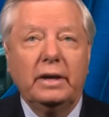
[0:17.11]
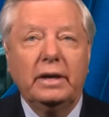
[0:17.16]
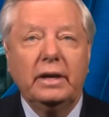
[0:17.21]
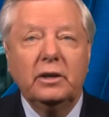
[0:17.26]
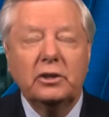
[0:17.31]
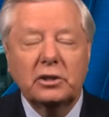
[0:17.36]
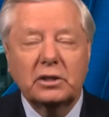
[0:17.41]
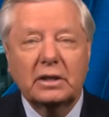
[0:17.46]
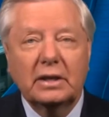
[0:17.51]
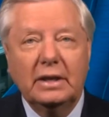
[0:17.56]

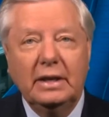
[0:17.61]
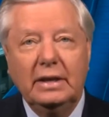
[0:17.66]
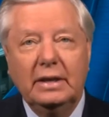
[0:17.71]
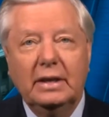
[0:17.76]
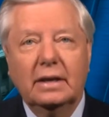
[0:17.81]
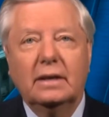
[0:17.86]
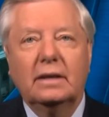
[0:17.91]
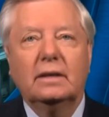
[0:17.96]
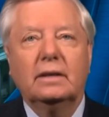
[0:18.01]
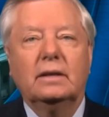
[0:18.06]
Here's the key,
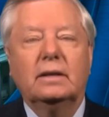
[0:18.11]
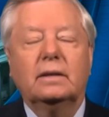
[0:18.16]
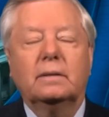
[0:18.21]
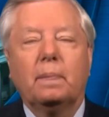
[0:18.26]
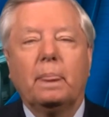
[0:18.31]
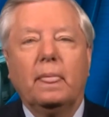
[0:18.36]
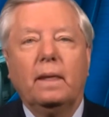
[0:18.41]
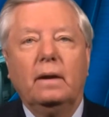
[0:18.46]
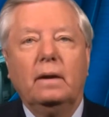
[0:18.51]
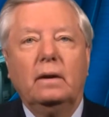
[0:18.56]
I think.
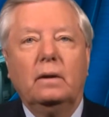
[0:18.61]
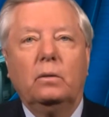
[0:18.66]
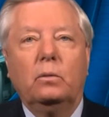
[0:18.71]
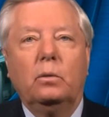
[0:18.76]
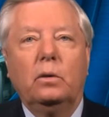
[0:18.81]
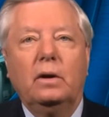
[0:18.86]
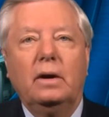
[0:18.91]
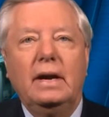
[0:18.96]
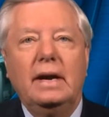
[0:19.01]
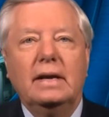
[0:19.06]

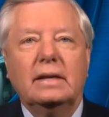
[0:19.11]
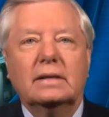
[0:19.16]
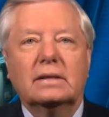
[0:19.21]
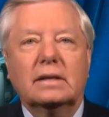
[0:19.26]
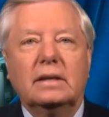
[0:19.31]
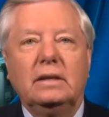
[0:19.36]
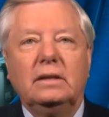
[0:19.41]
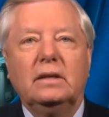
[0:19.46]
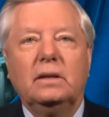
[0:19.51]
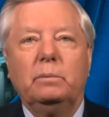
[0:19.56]
We're
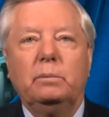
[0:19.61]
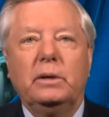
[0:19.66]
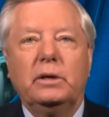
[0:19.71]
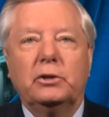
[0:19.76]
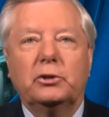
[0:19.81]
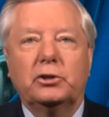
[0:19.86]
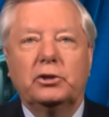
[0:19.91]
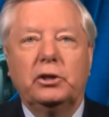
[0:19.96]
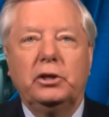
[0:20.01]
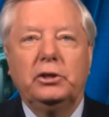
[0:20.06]
asking the
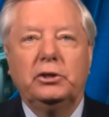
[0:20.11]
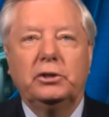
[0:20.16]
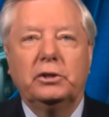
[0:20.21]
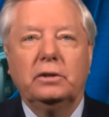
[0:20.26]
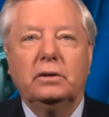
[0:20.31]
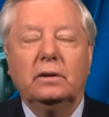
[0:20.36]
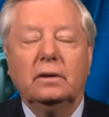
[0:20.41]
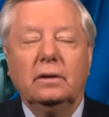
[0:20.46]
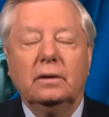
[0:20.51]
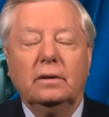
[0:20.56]

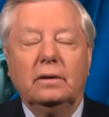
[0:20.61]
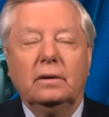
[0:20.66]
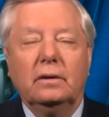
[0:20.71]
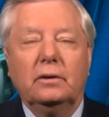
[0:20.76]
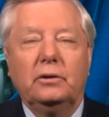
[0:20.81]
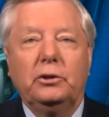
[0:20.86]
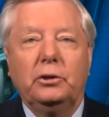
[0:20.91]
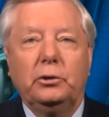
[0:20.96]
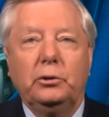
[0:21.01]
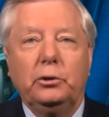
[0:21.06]
administration
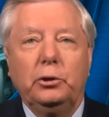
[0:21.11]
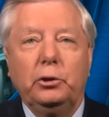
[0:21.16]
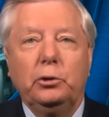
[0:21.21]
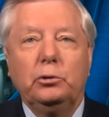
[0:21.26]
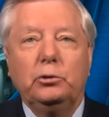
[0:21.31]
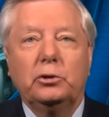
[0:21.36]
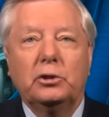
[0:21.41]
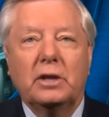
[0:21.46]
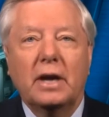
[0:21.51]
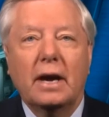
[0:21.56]
to
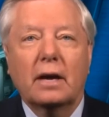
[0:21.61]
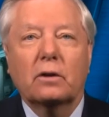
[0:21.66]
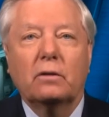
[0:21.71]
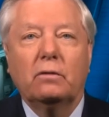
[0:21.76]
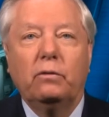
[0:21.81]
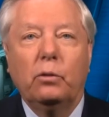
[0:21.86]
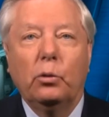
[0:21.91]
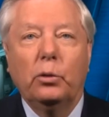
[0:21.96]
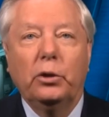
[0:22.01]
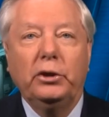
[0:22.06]
use Title
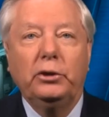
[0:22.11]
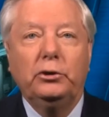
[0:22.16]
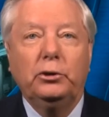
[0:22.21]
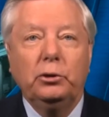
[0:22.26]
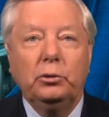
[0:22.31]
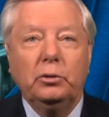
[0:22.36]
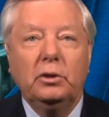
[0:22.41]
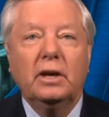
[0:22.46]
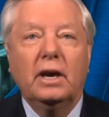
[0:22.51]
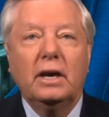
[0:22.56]

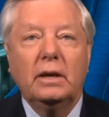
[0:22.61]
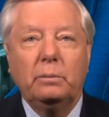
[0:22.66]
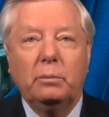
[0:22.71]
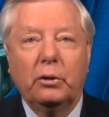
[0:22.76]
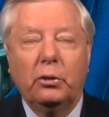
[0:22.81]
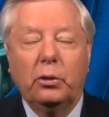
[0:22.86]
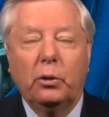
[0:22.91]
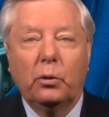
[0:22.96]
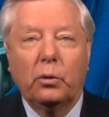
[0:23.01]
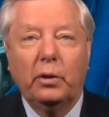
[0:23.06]
42 type
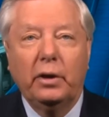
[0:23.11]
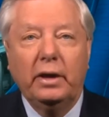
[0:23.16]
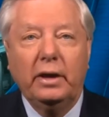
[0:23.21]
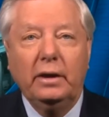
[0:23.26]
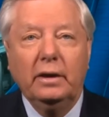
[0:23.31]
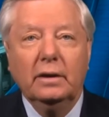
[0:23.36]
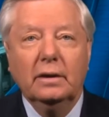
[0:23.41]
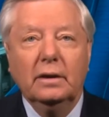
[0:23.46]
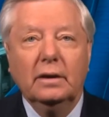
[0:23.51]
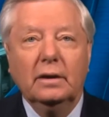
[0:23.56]

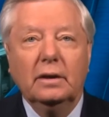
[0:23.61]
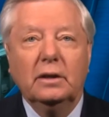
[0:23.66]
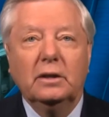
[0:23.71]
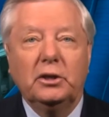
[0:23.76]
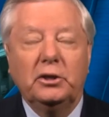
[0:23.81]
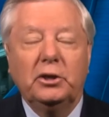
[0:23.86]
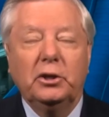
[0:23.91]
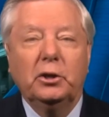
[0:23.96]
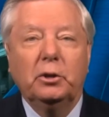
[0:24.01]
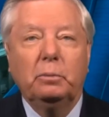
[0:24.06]
authority to
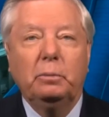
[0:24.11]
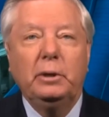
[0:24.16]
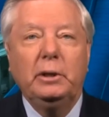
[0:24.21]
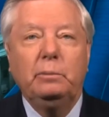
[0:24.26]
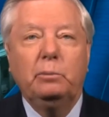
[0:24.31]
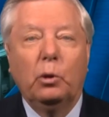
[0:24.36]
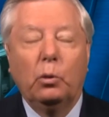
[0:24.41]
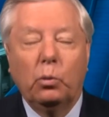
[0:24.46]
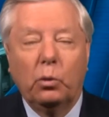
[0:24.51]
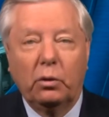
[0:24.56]
tell
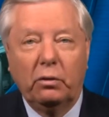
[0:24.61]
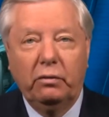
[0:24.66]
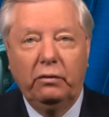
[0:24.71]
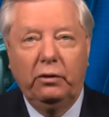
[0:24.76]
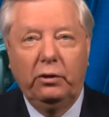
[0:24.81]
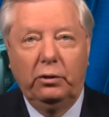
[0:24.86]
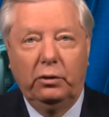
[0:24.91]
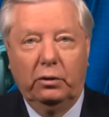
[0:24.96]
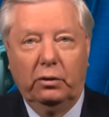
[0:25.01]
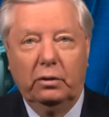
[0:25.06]
people we're
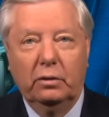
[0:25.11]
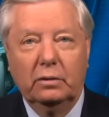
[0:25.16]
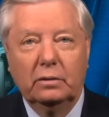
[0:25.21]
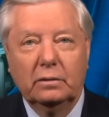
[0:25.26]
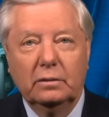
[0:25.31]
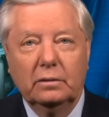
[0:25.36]
full.